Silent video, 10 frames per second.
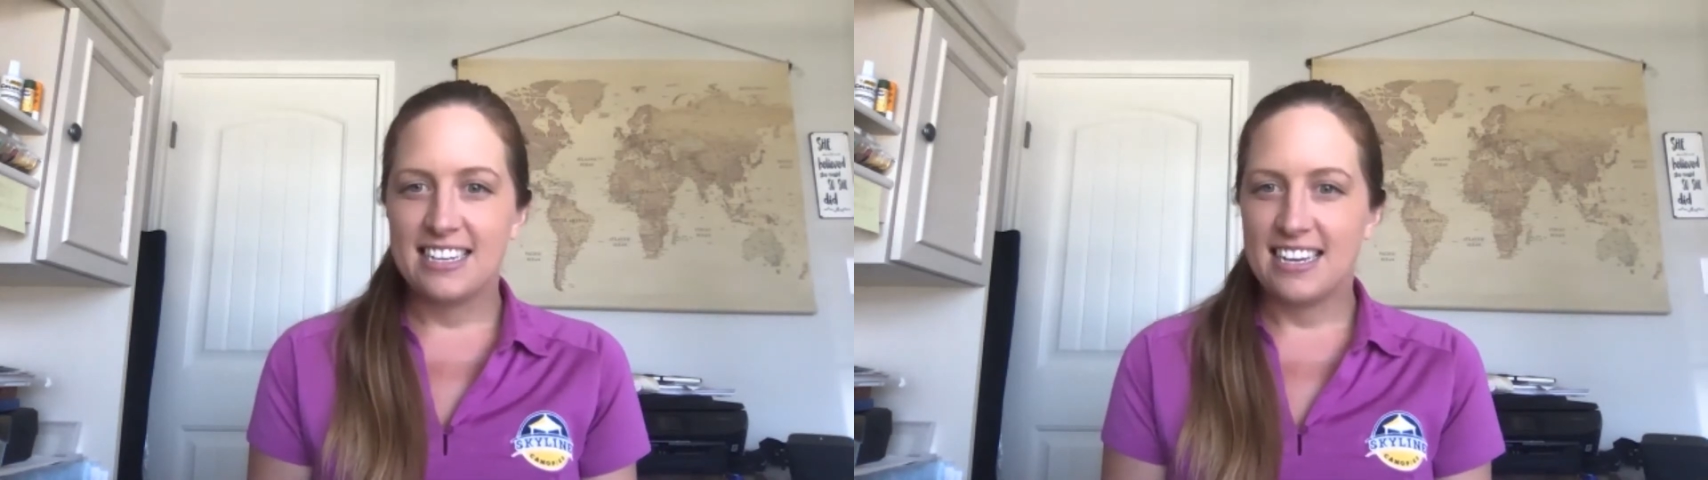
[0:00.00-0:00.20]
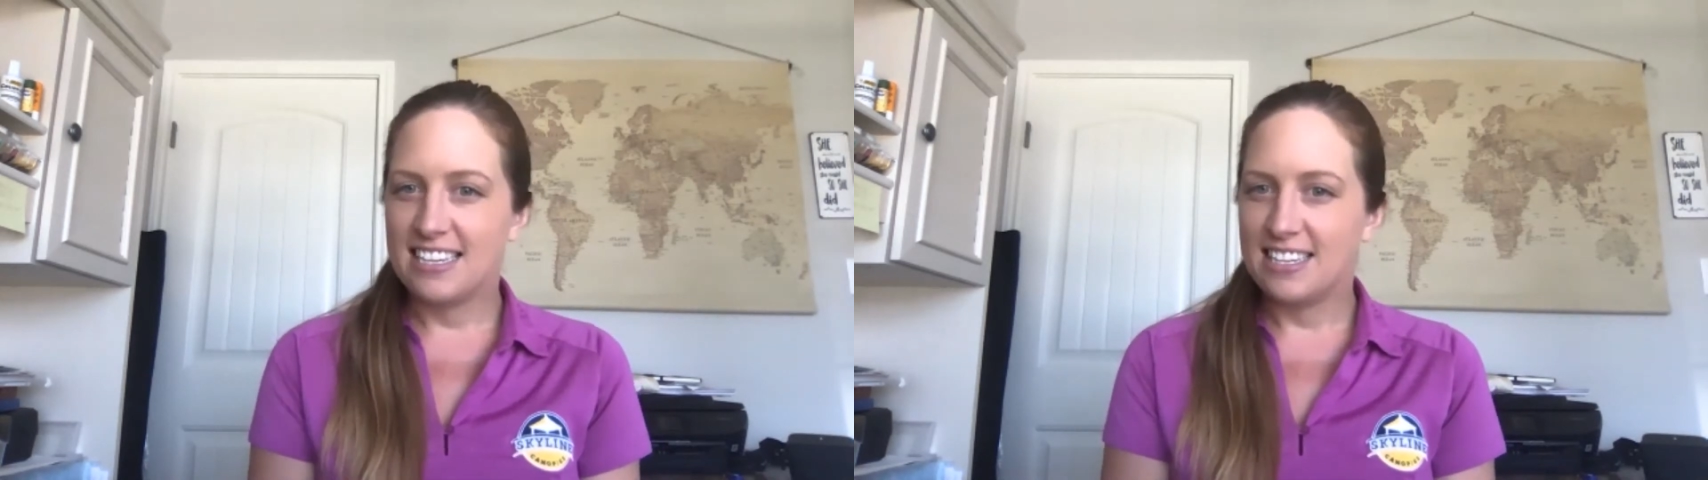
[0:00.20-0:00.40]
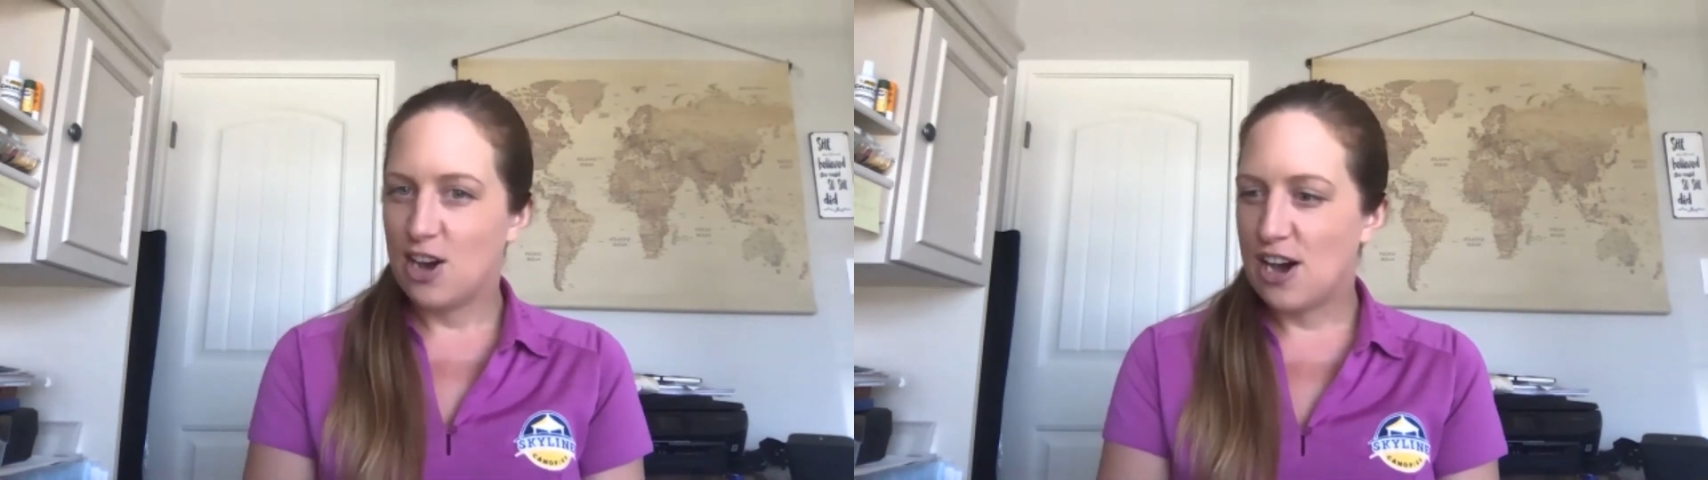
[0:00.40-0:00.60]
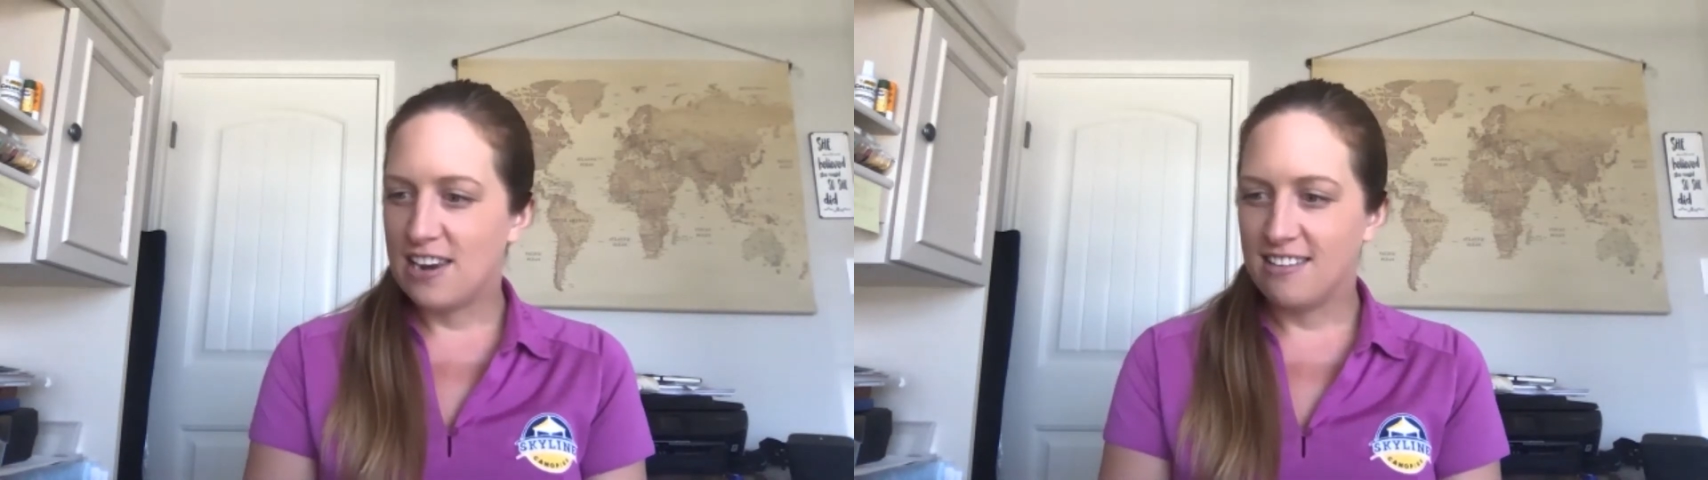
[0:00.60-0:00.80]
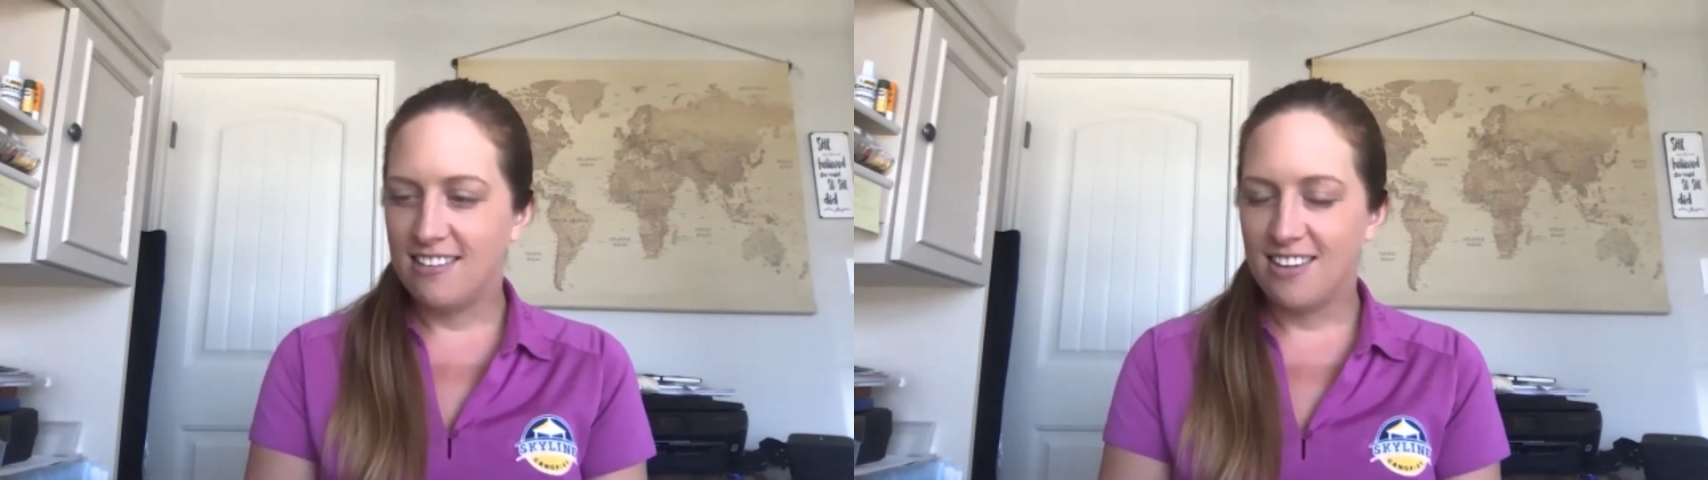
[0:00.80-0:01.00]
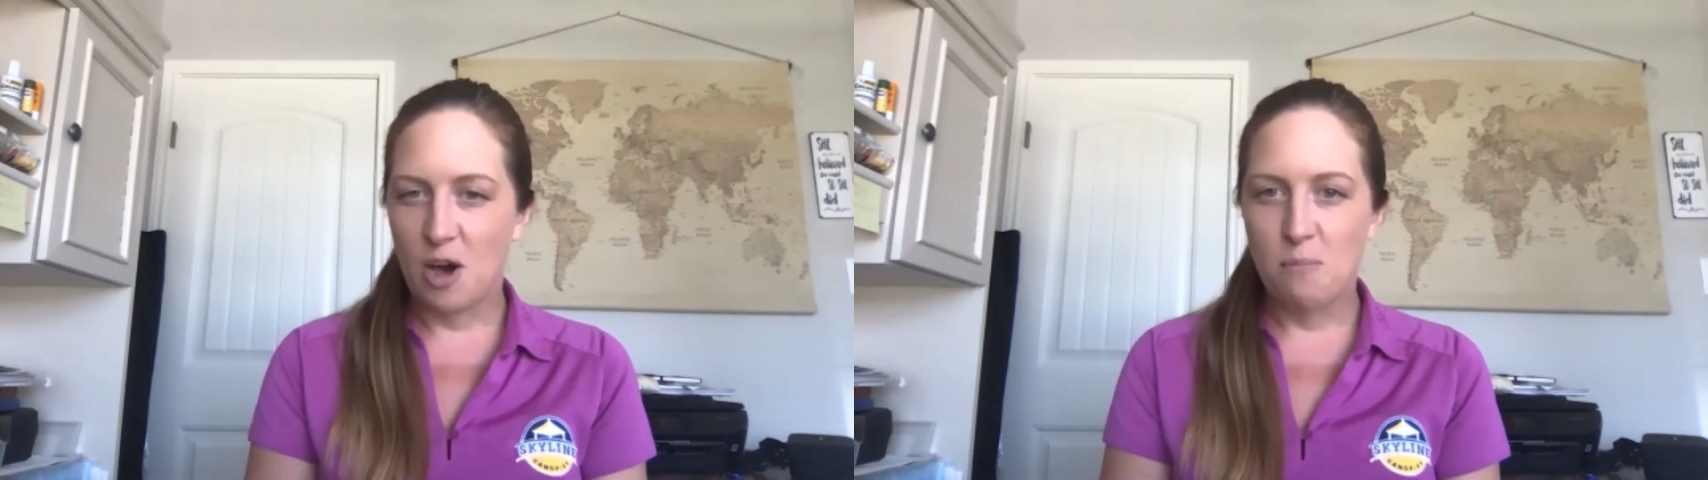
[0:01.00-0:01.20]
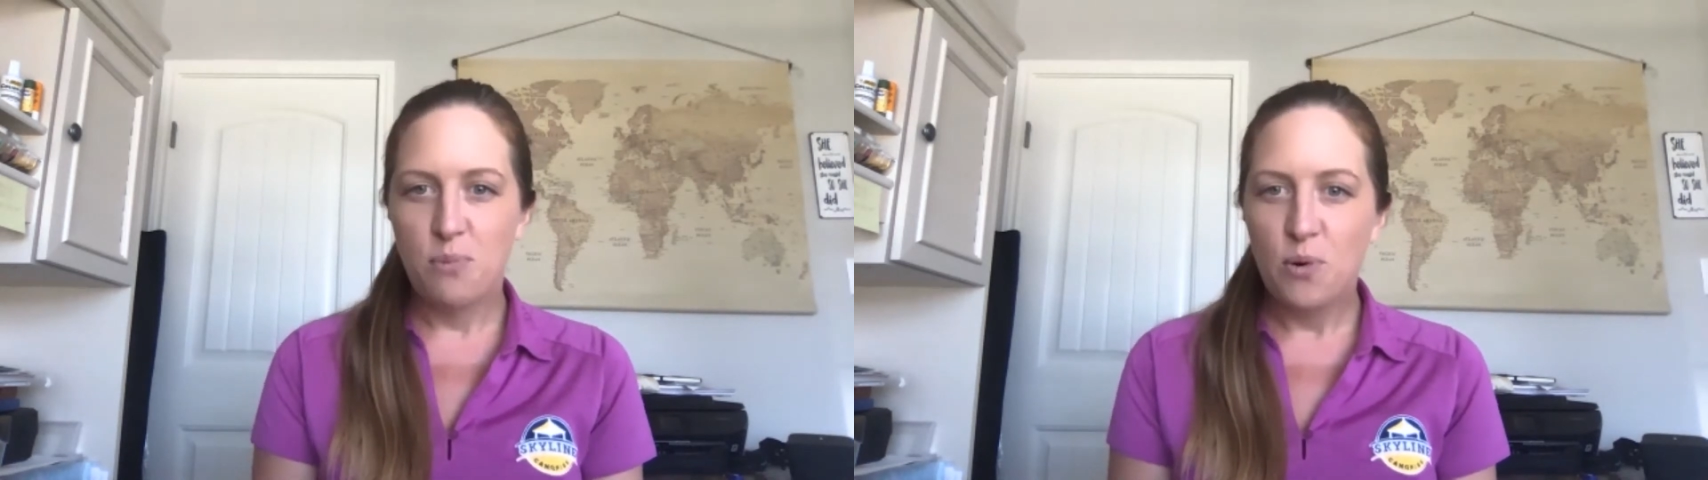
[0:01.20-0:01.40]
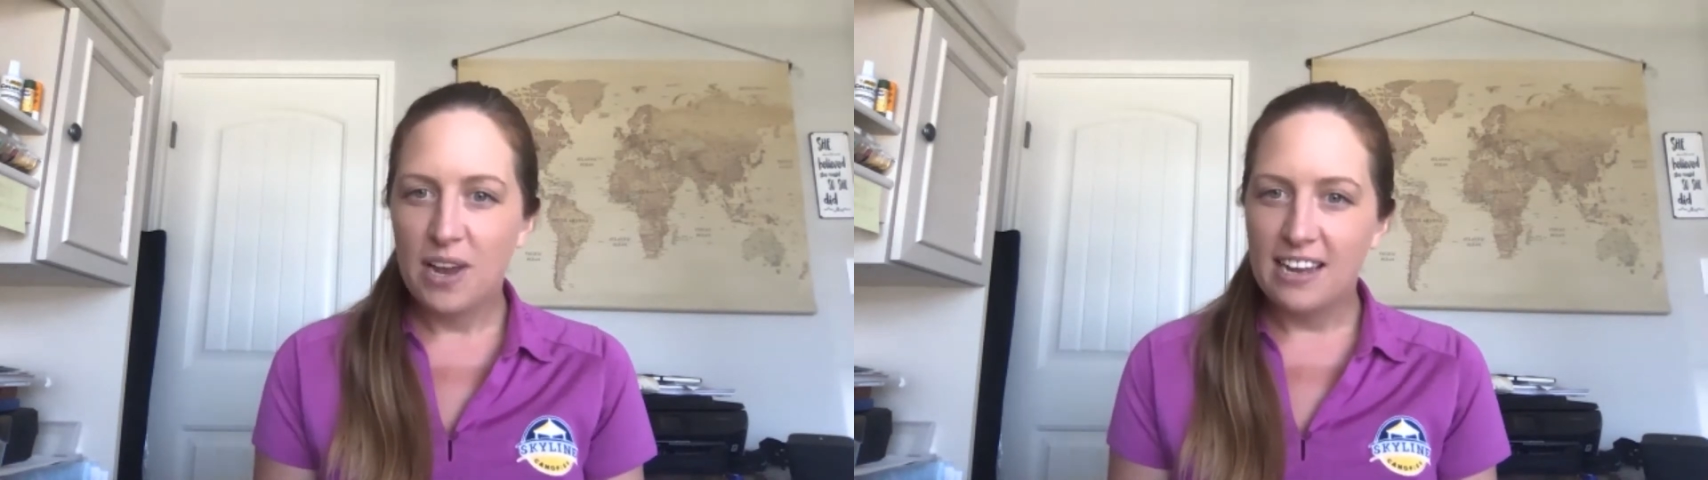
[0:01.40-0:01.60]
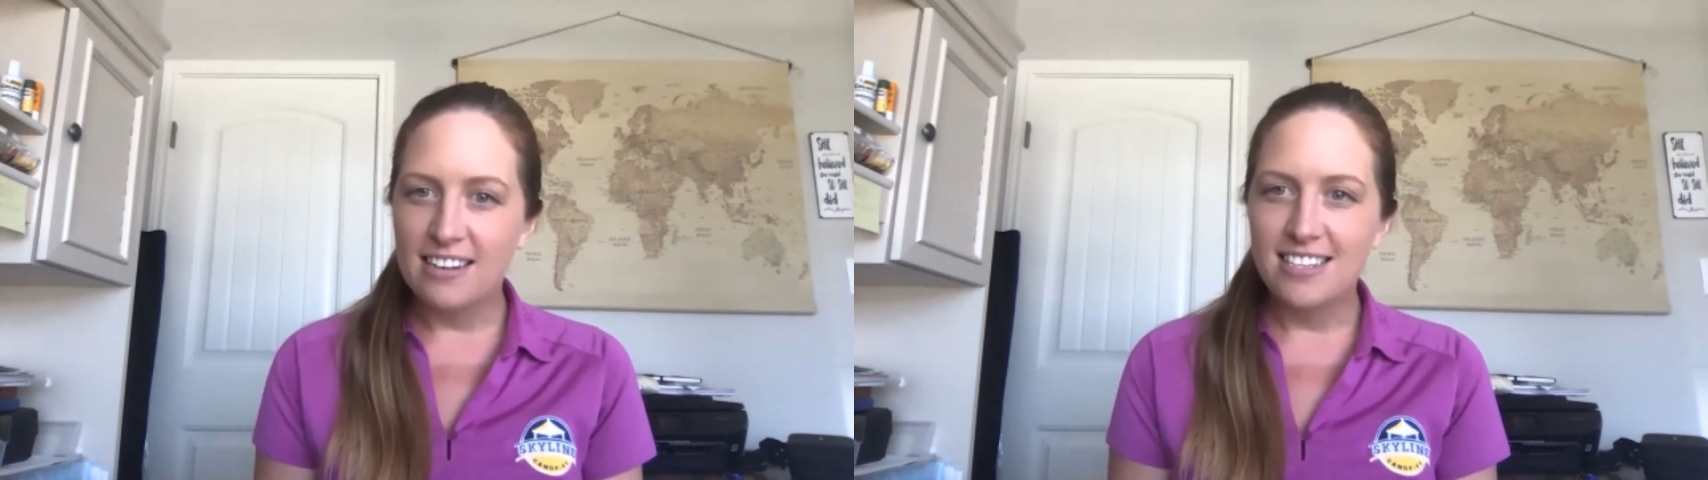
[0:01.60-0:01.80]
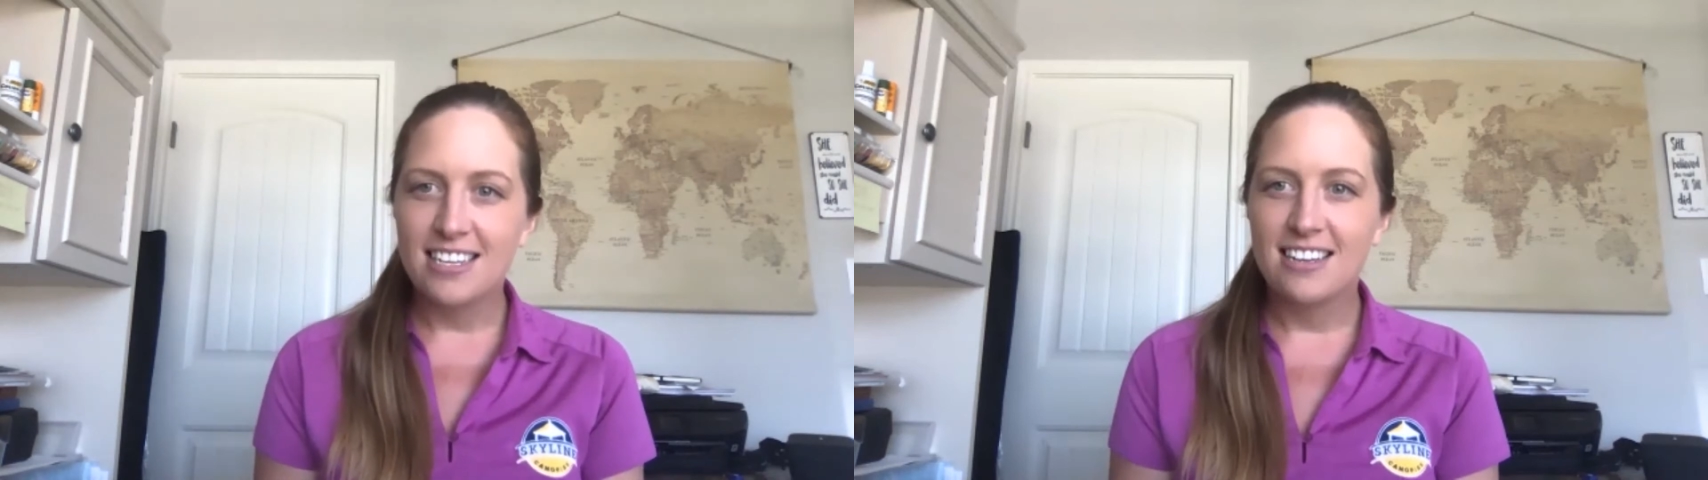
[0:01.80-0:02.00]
is on point,